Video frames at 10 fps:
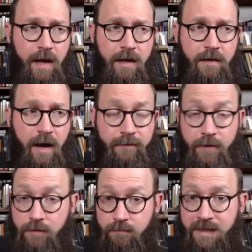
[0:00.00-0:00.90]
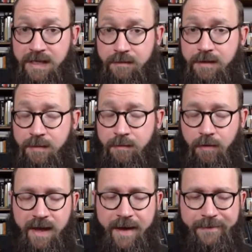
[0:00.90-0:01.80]
And I've talked many of these
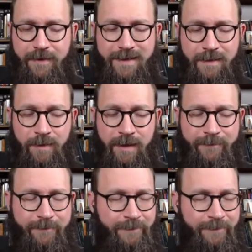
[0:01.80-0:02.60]
people are Catholic, and I'm like,